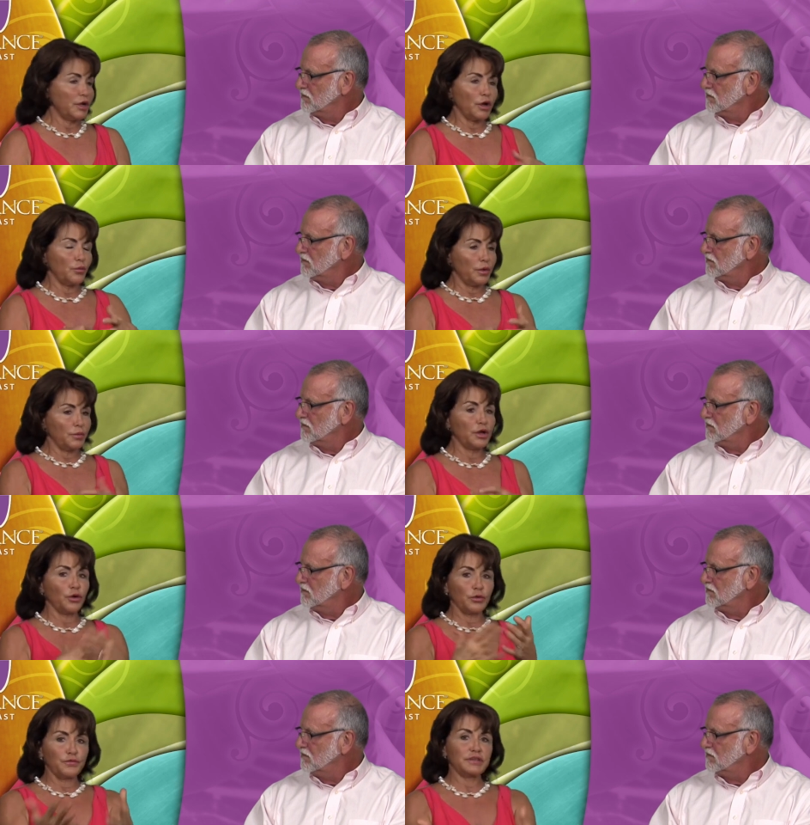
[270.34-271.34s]
Speaker 1: we
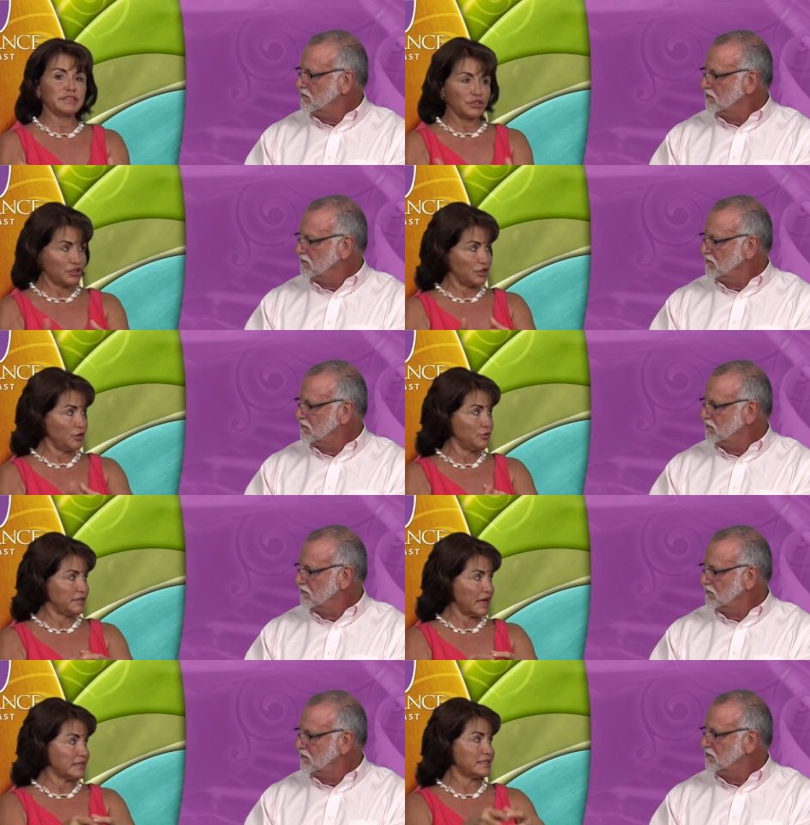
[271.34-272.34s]
go to a physician who
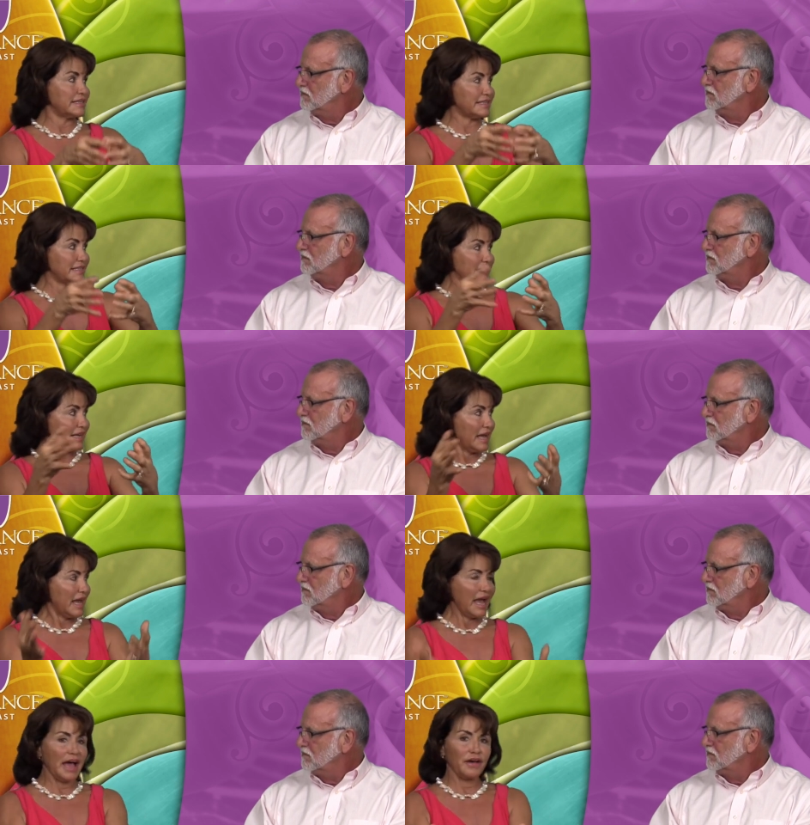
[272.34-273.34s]
doesn't
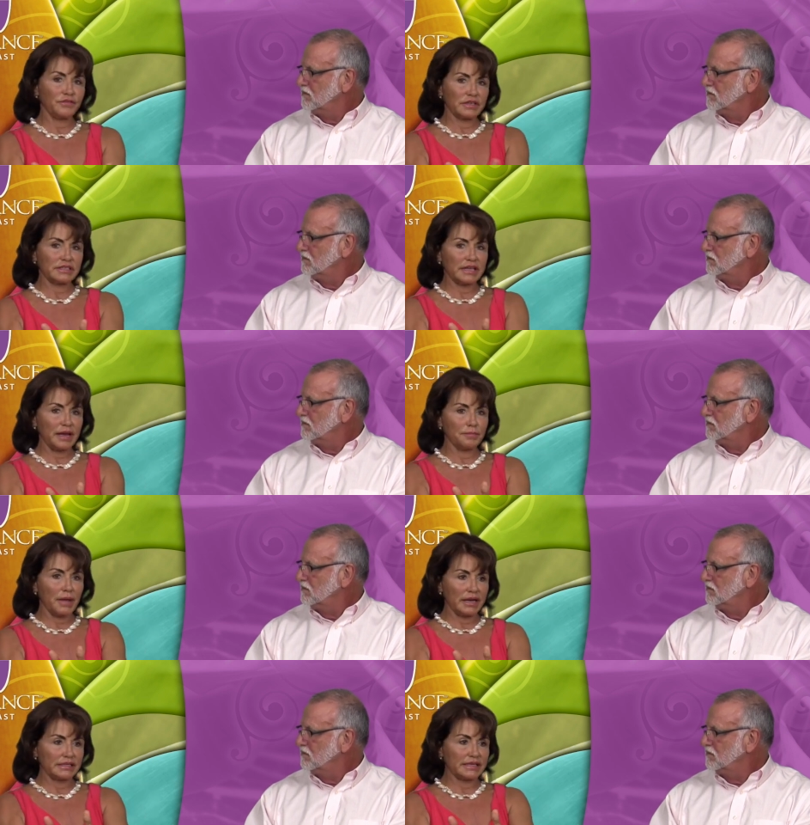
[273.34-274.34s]
have the same
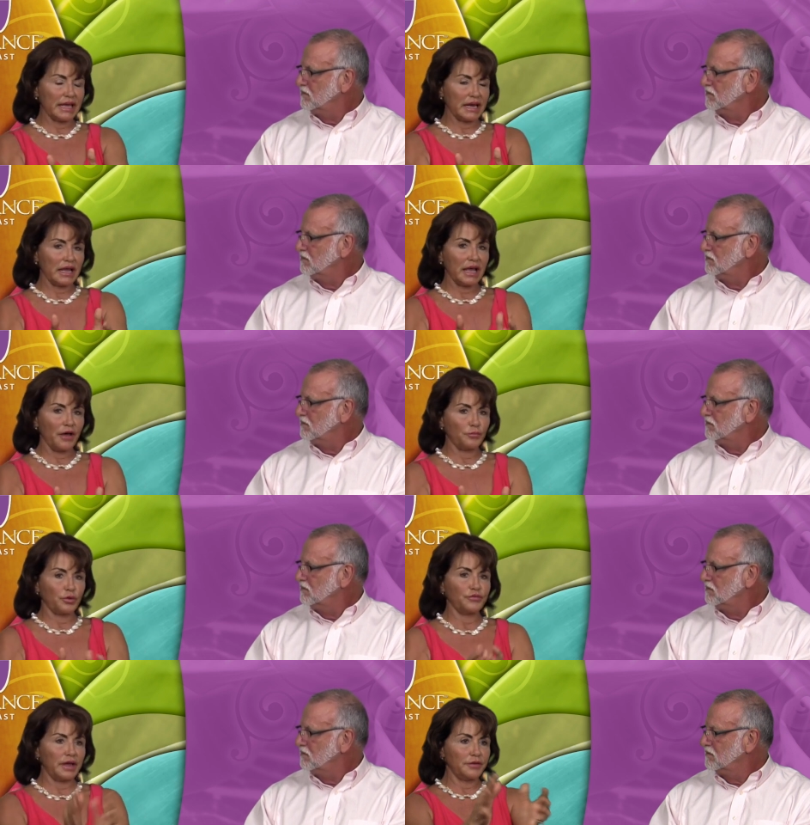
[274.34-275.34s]
mindset
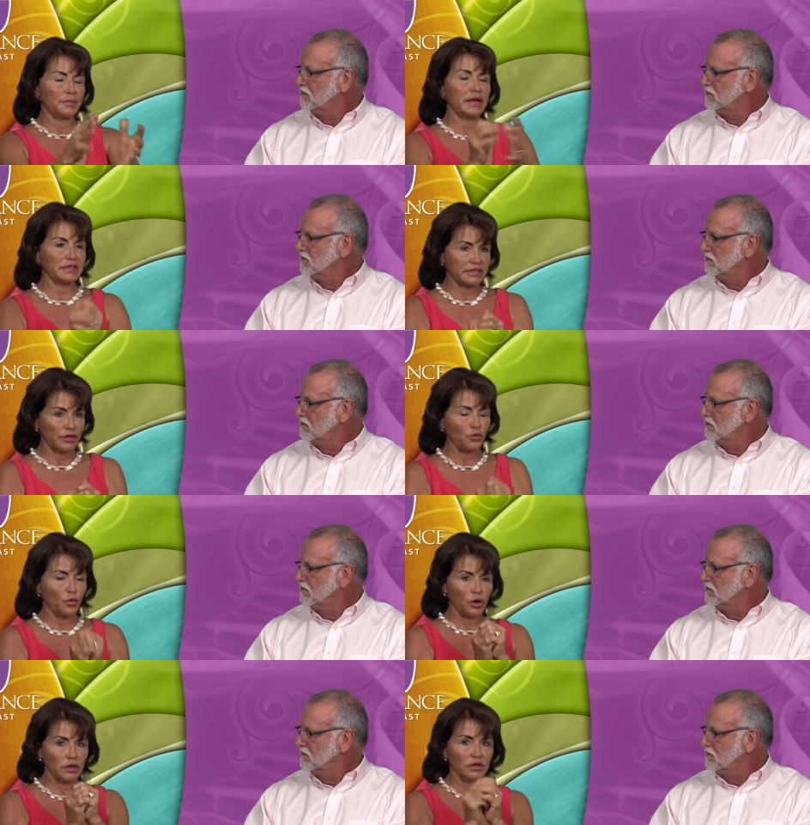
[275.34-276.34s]
of preventive medicine
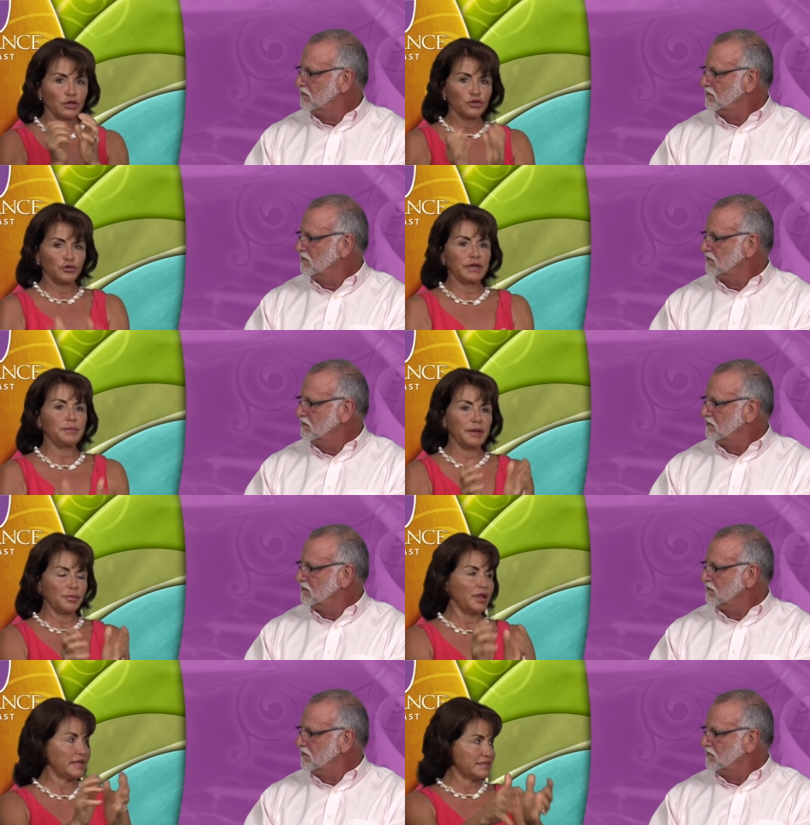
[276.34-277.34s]
or treating
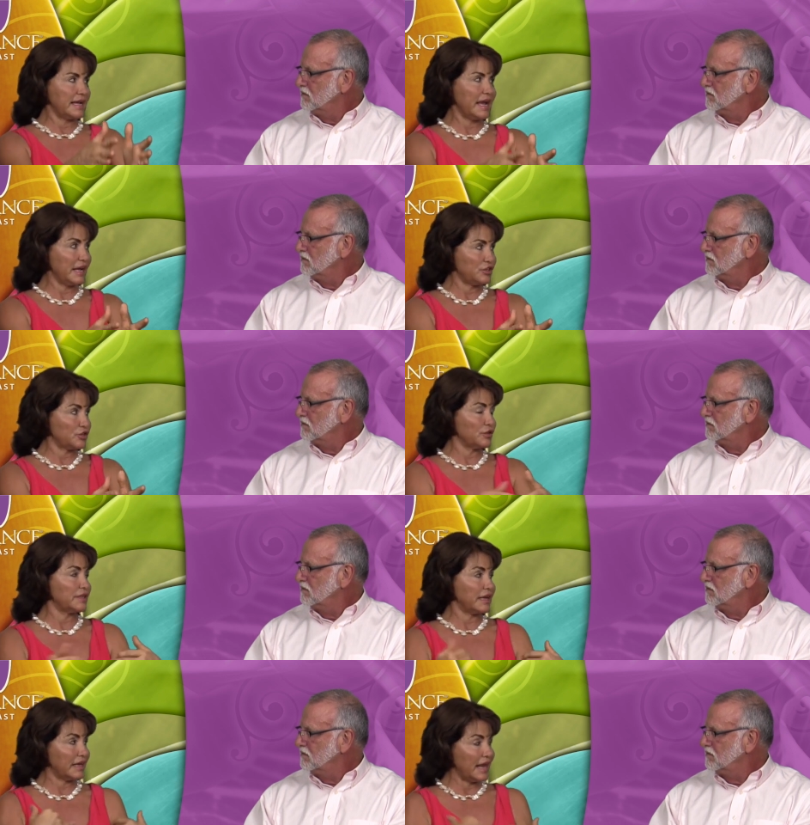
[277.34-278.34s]
people as they age so
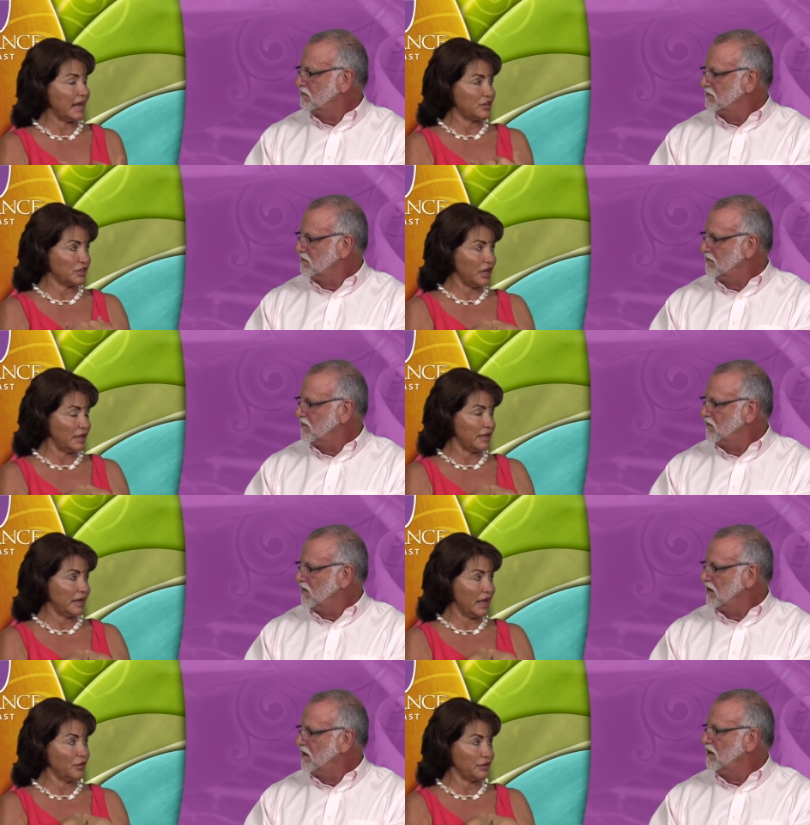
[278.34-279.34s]
that they can age
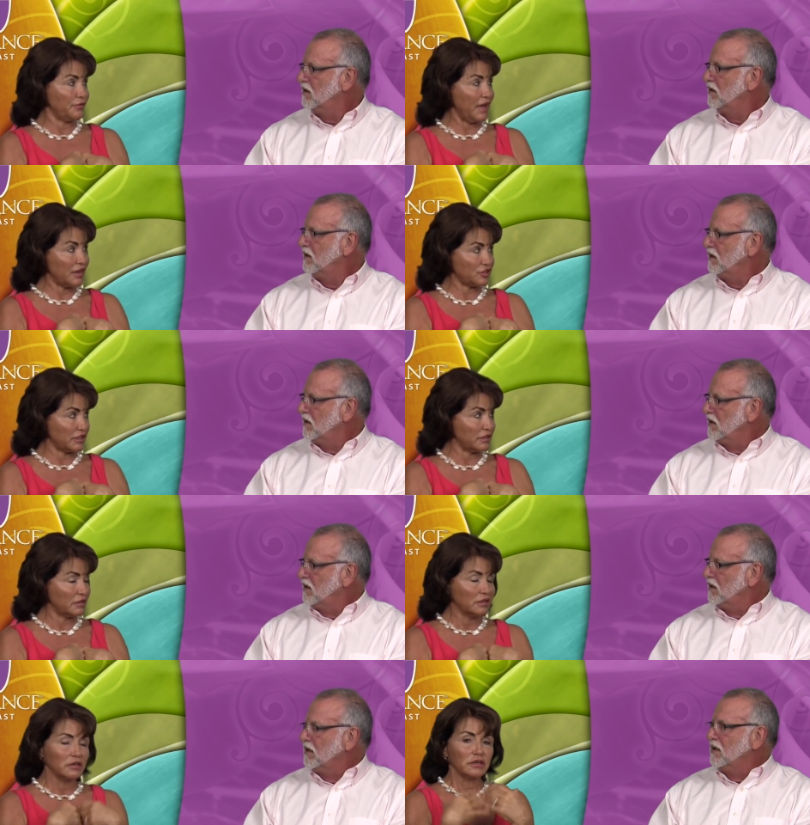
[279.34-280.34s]
in a healthy
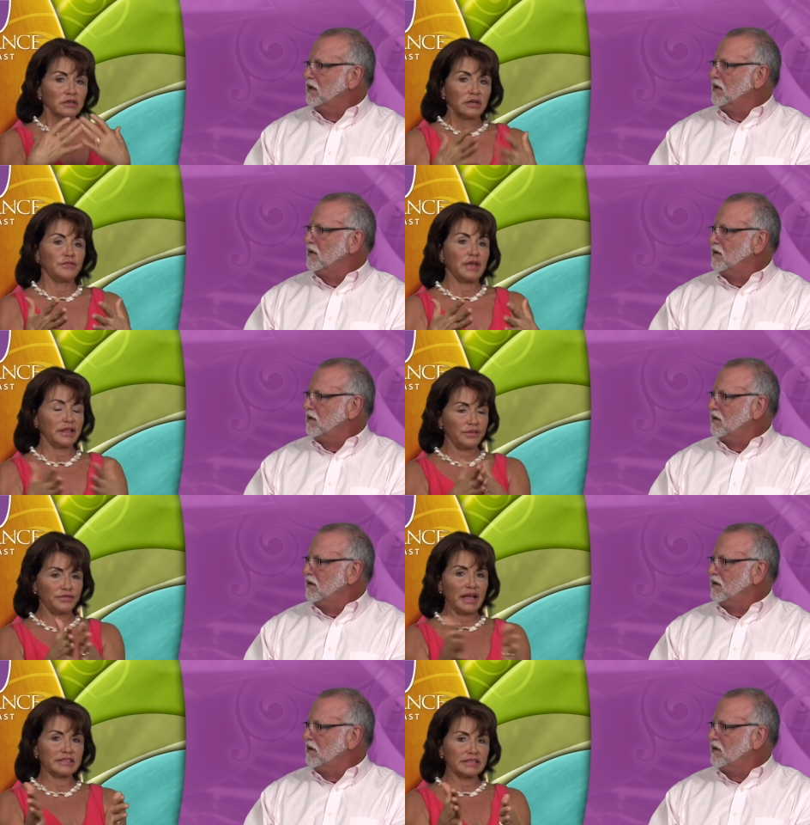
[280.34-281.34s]
fashion.
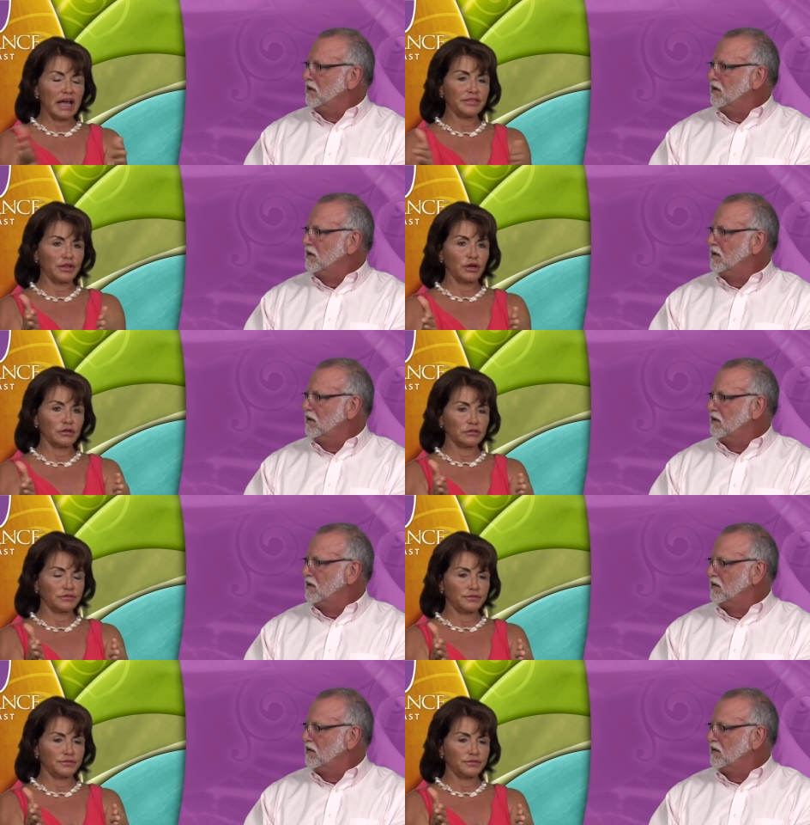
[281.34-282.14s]
If that's not their